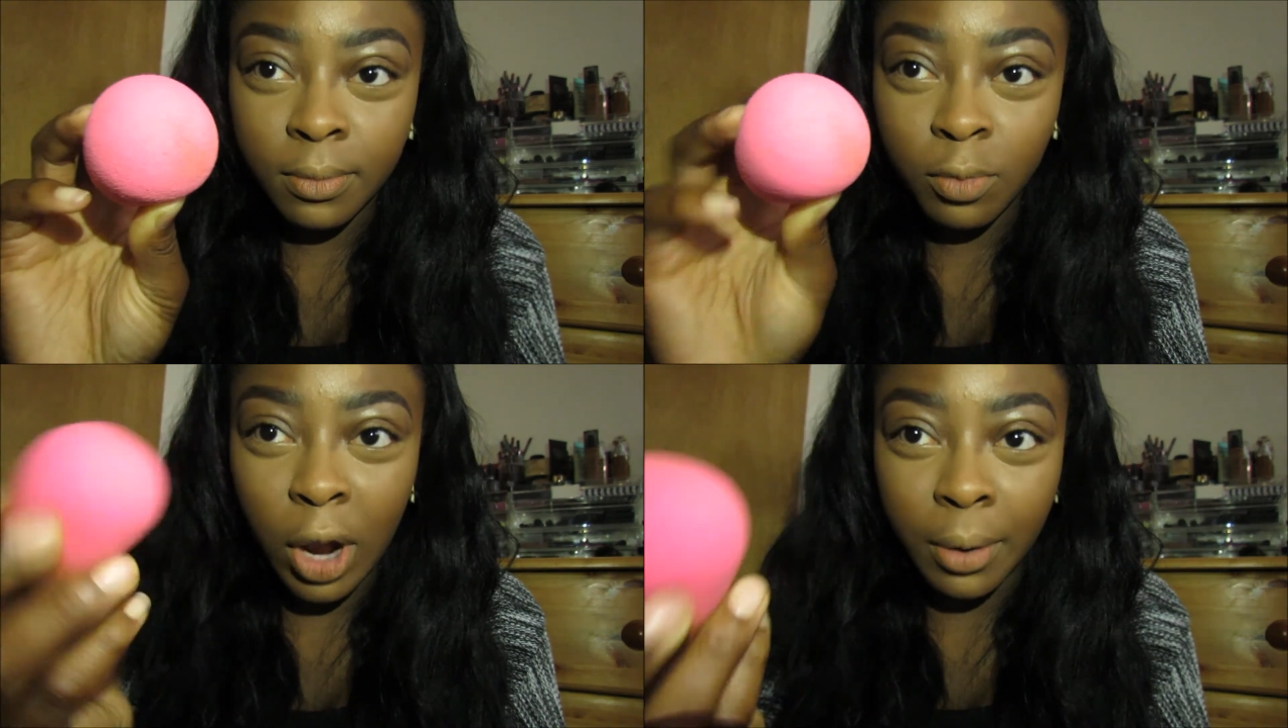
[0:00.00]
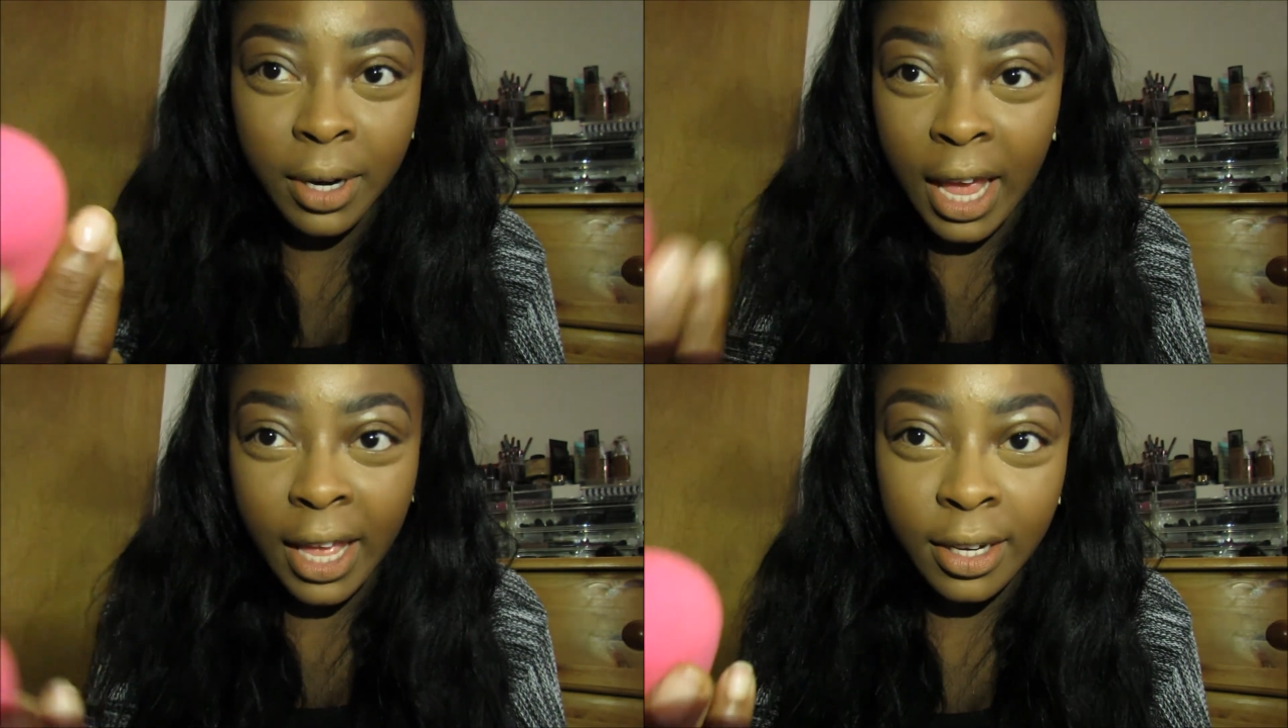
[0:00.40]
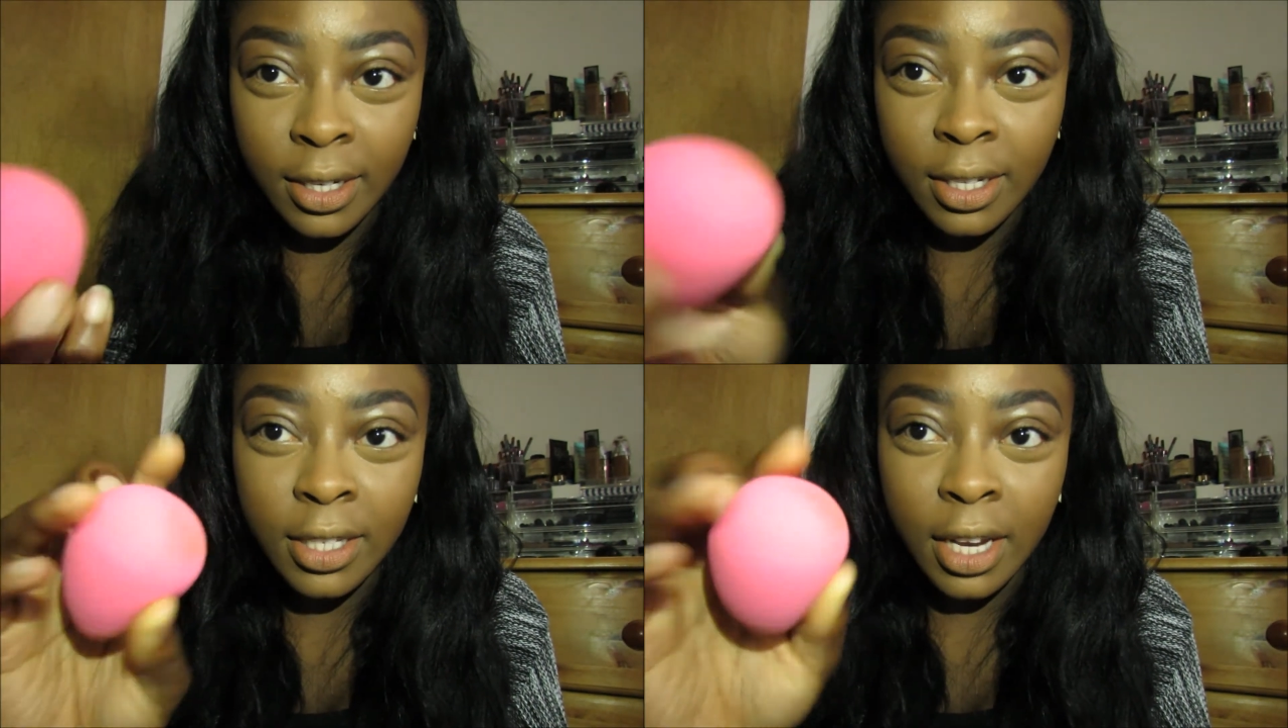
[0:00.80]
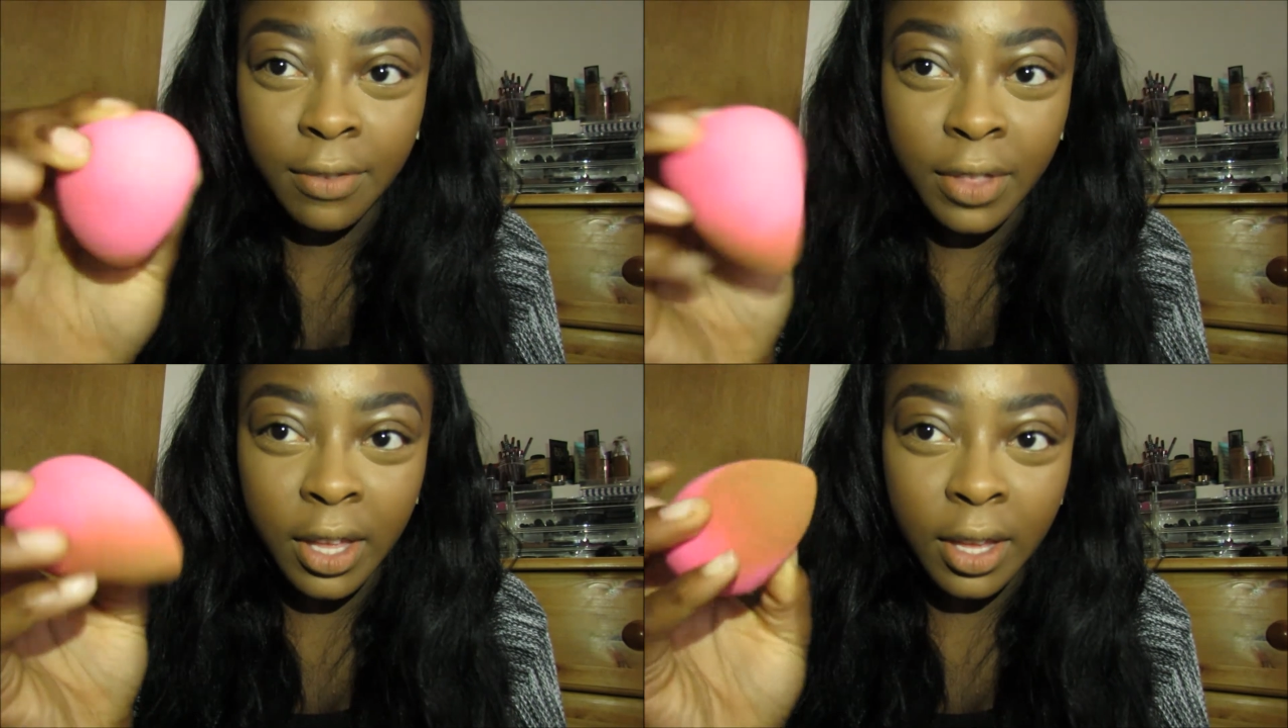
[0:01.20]
rounded end instead
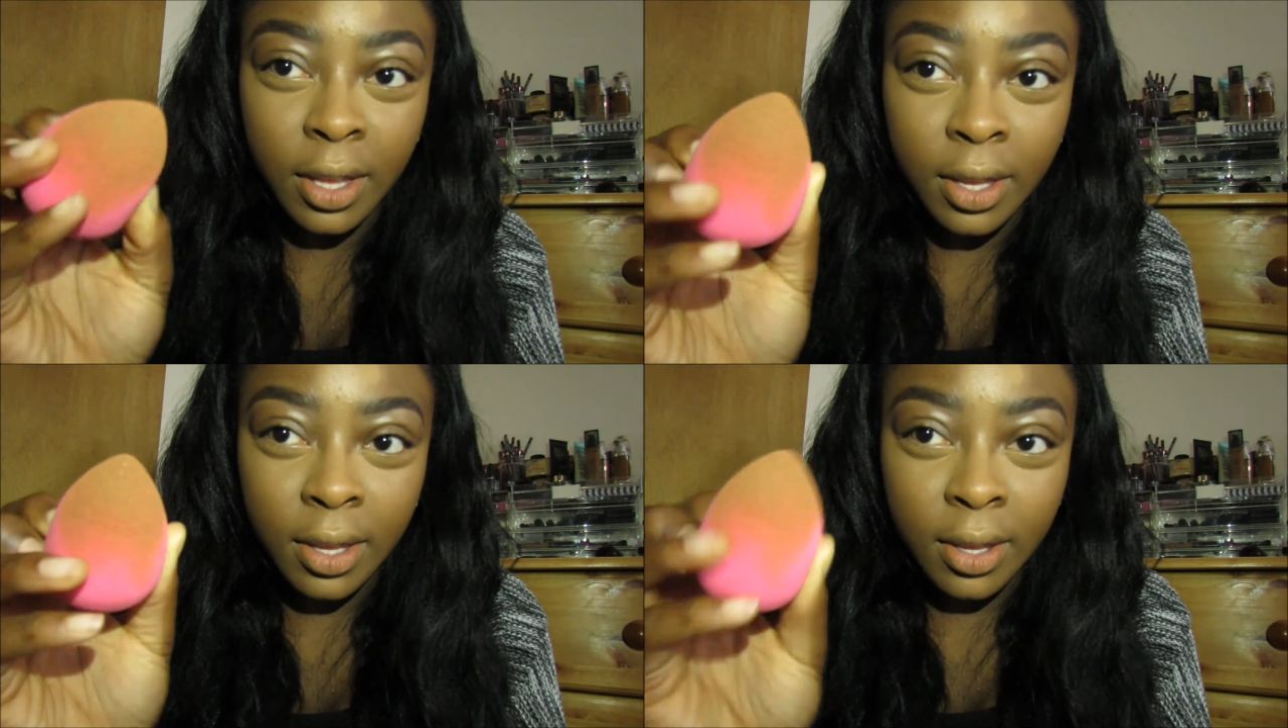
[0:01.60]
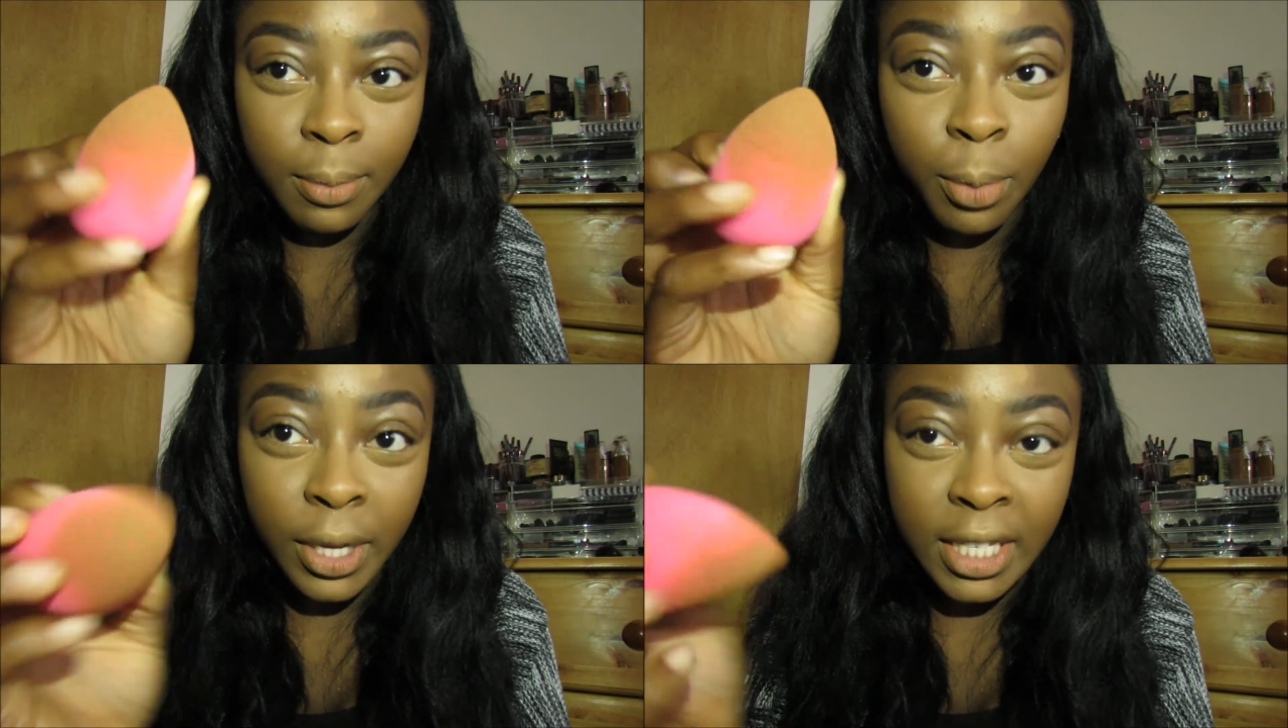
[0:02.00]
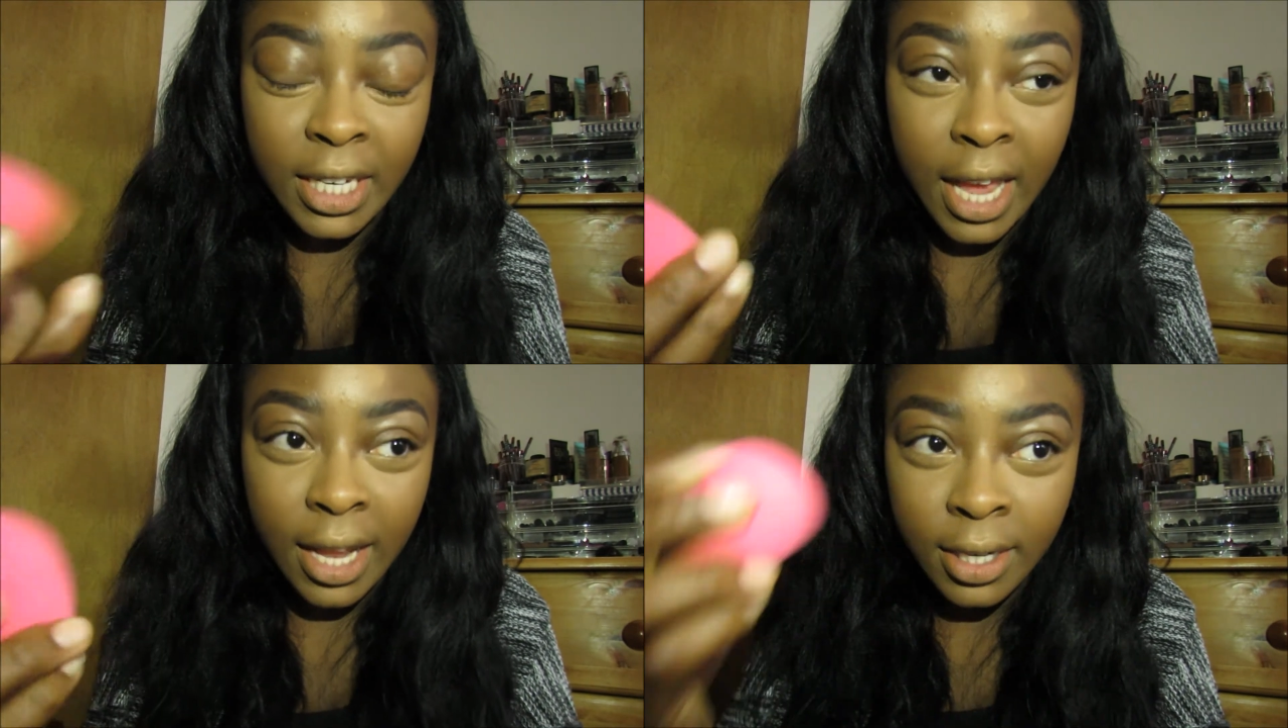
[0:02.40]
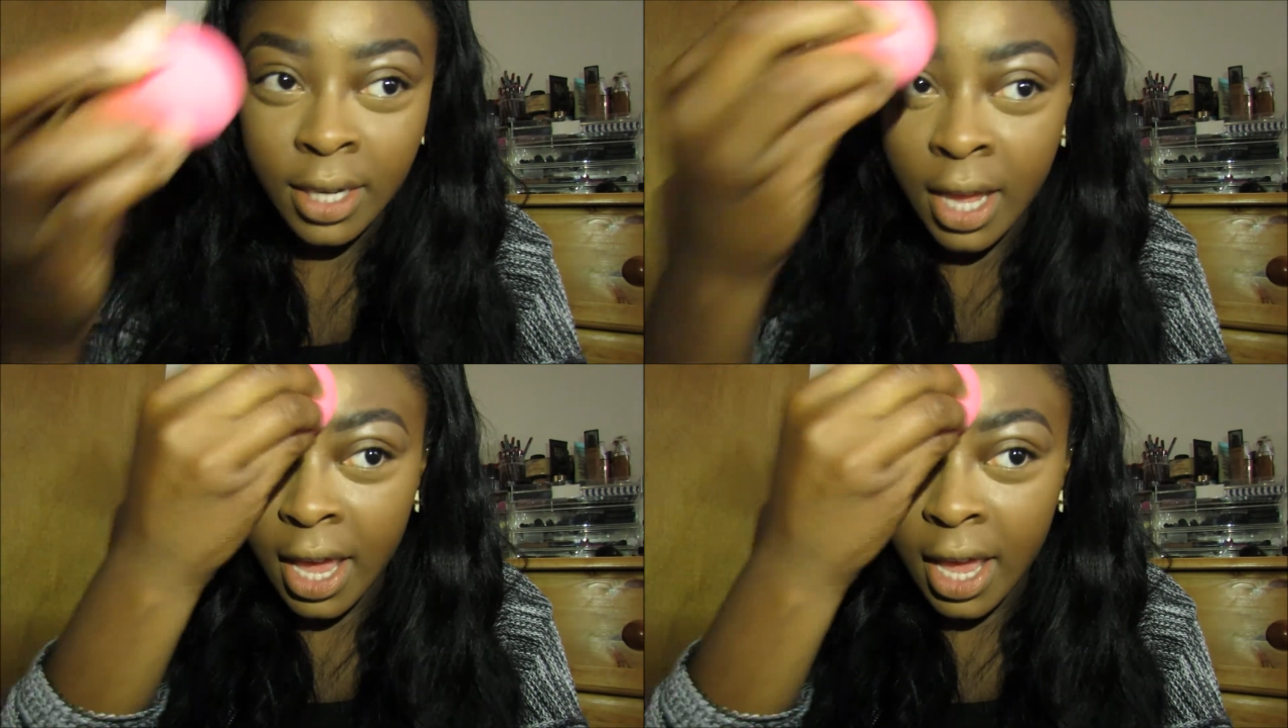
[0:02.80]
of the pointed end,